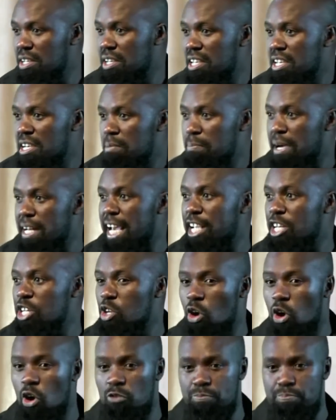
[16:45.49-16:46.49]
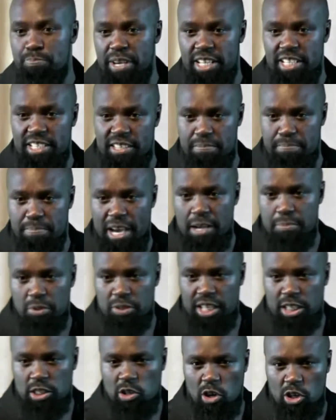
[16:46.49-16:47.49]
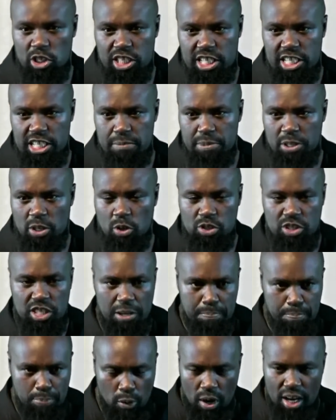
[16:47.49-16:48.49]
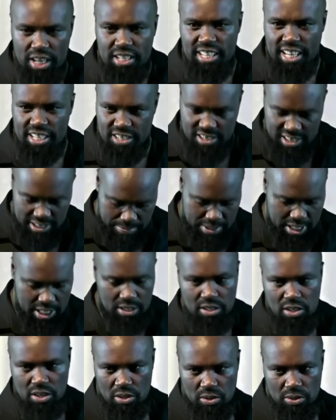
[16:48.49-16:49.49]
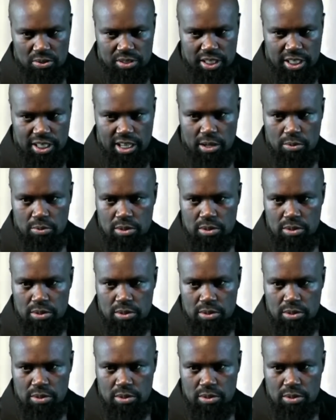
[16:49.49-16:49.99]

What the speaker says: But I know of men in the Bible that God killed because they poured their semen on the ground.